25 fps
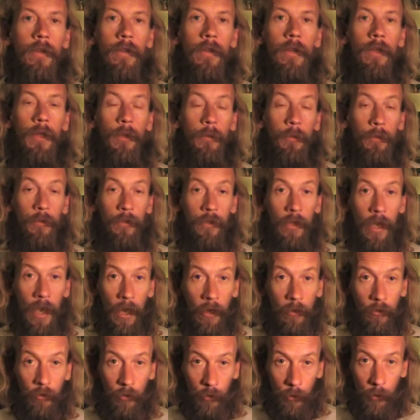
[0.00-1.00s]
It was
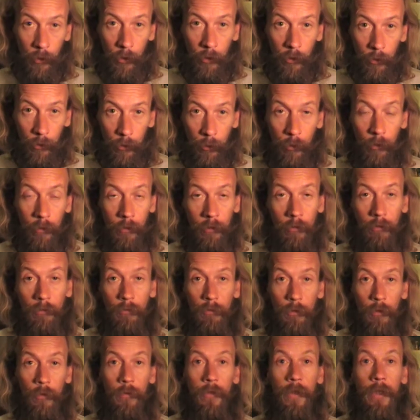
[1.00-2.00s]
Yeshua who
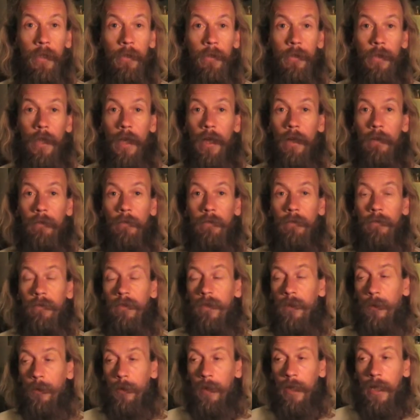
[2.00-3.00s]
revealed that. And
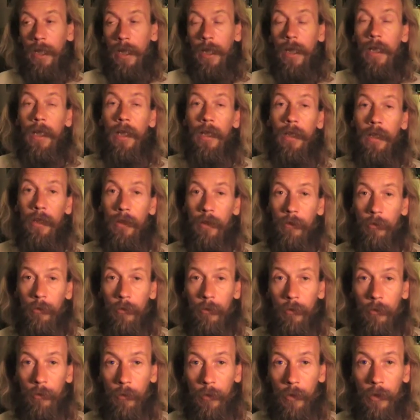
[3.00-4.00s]
they were healing
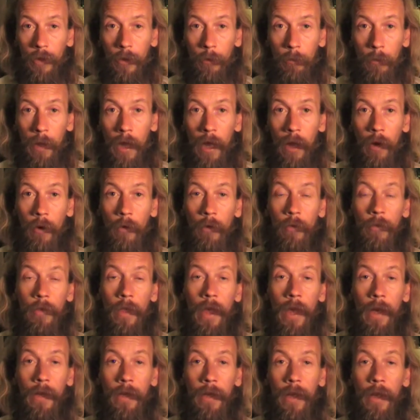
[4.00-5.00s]
with the power of
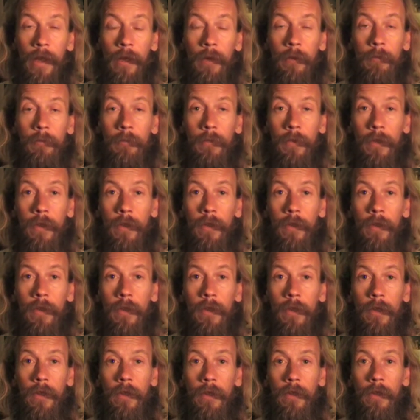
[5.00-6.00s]
that name.
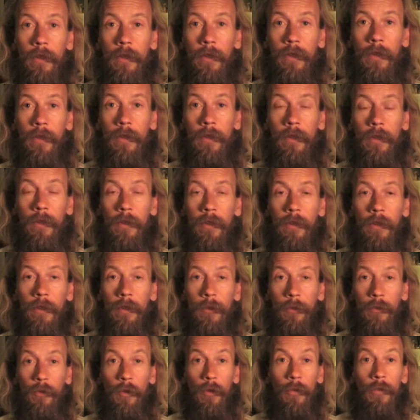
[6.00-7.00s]
It
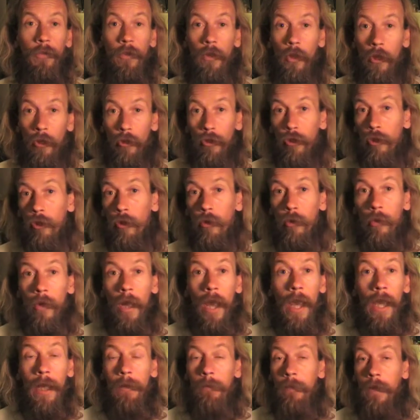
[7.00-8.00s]
was obviously a new
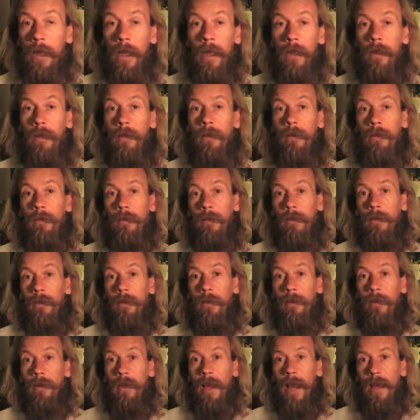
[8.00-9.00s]
name then.
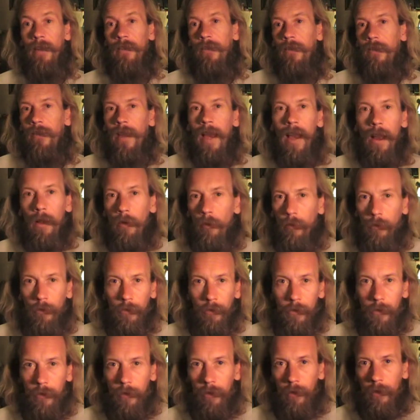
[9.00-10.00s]
That
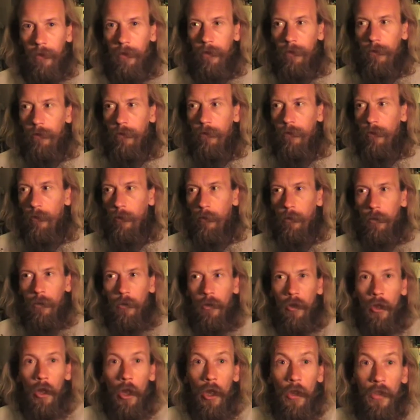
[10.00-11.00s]
sound. No one had
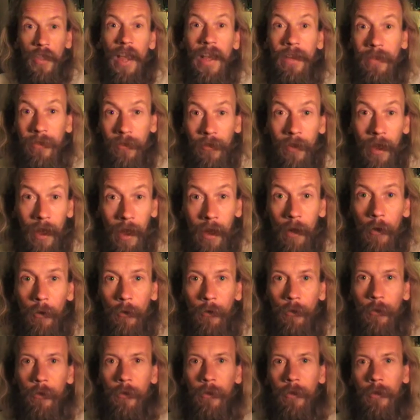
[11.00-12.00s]
heard that
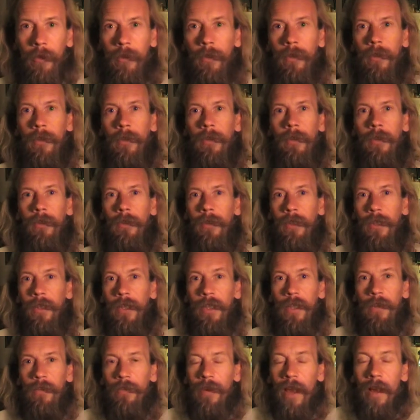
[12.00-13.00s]
sound. They didn't
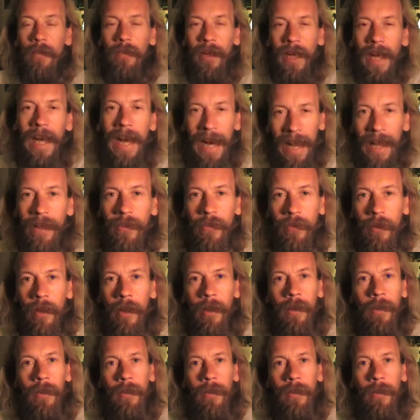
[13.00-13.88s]
even have a letter.